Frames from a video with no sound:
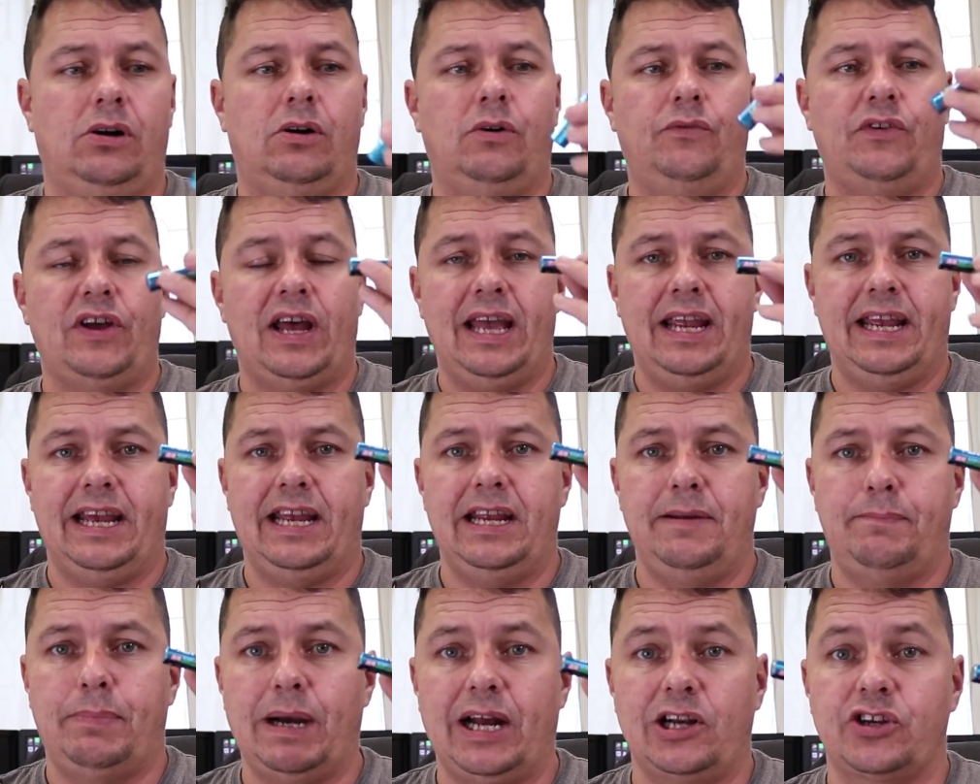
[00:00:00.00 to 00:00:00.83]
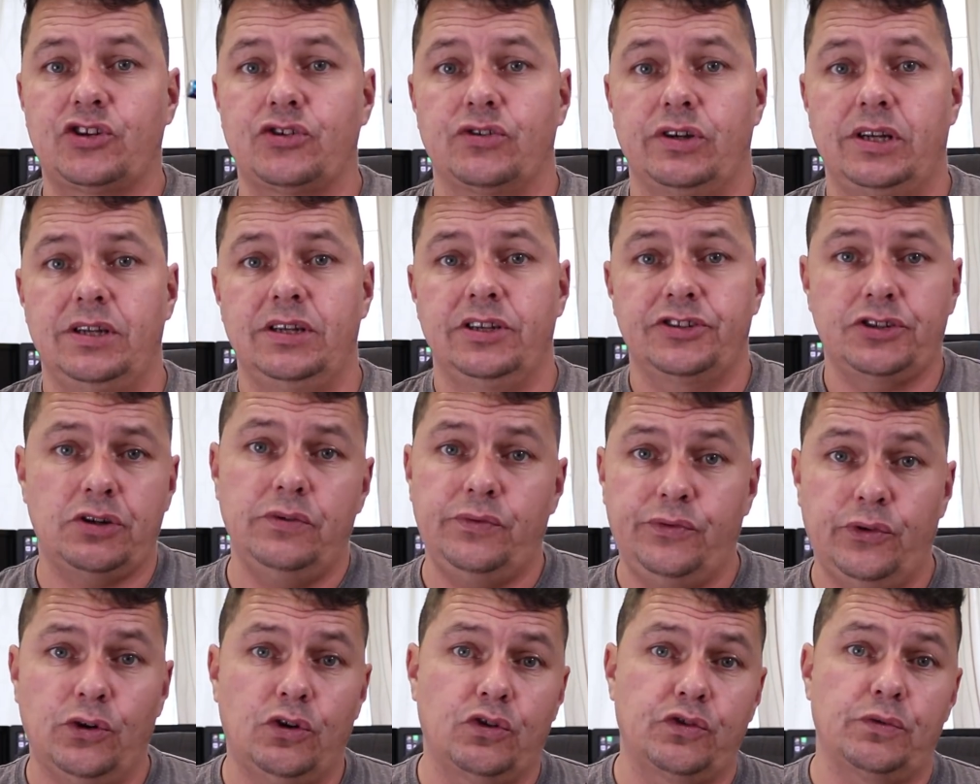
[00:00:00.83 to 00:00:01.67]
of AA battery. It's
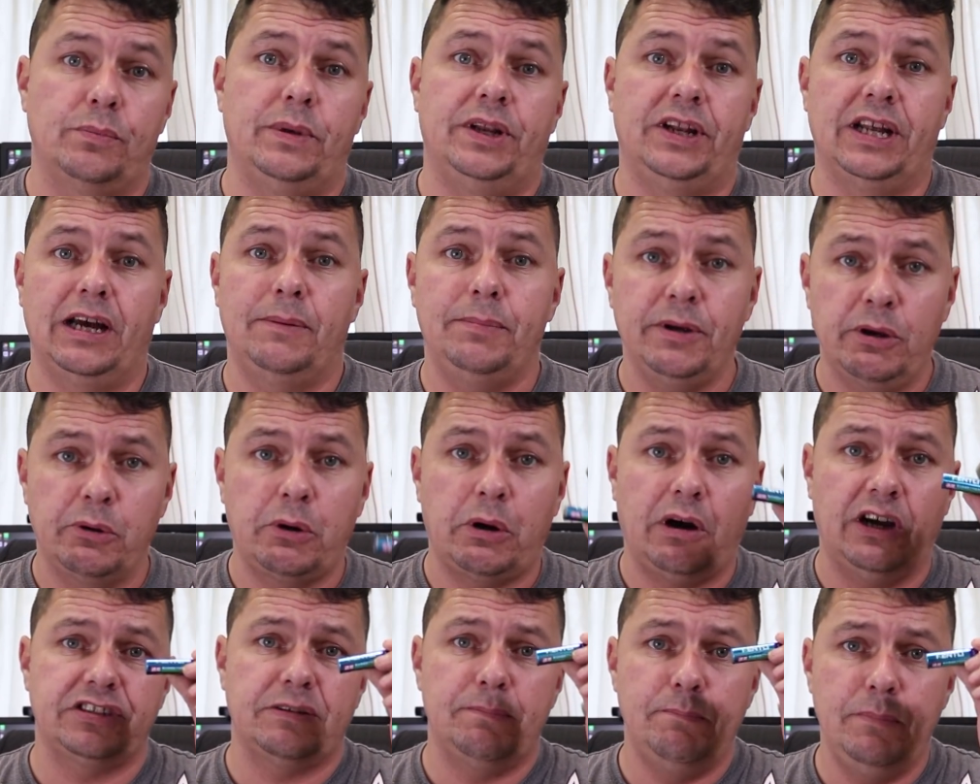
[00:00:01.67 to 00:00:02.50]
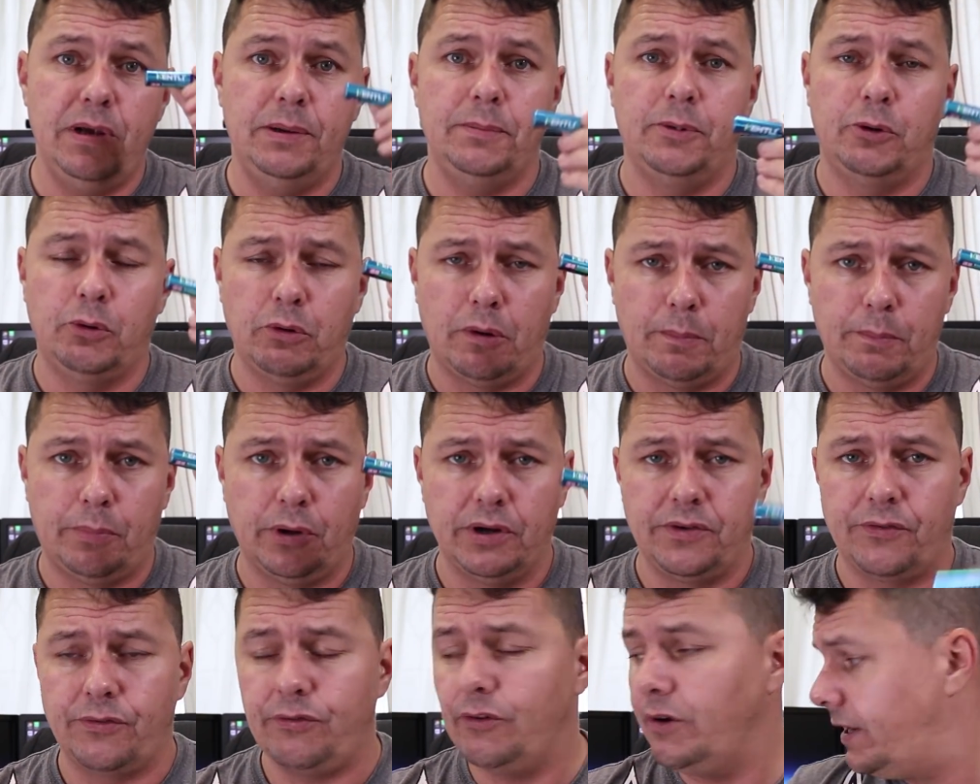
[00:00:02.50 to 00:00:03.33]
got four of them in there, but it requires a minimum
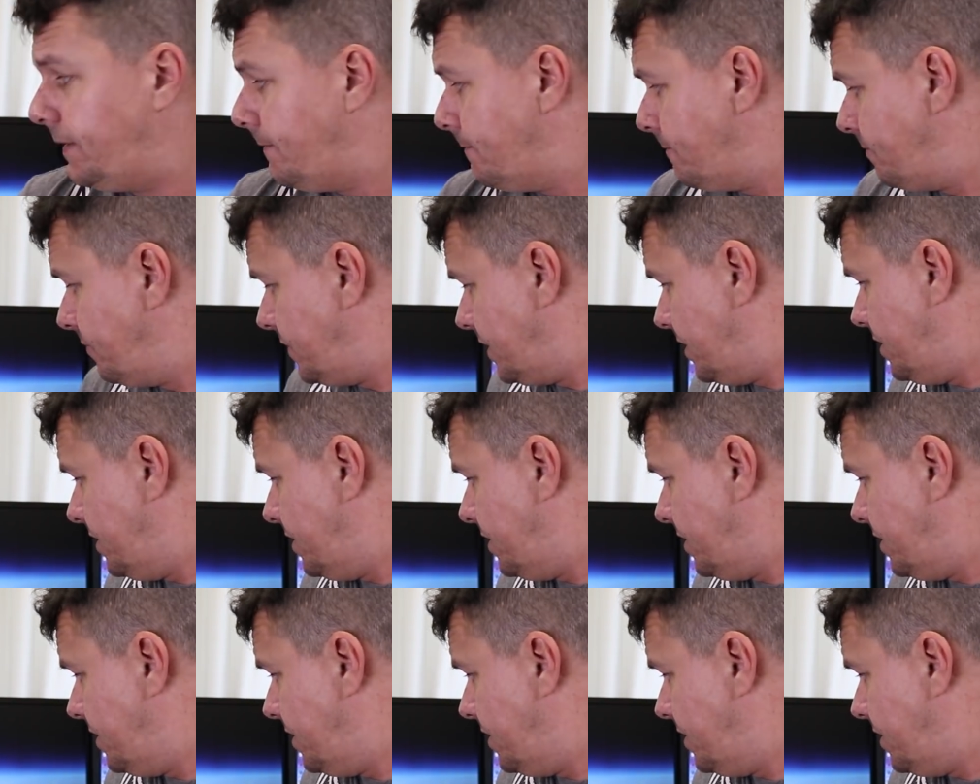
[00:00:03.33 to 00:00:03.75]
1.3.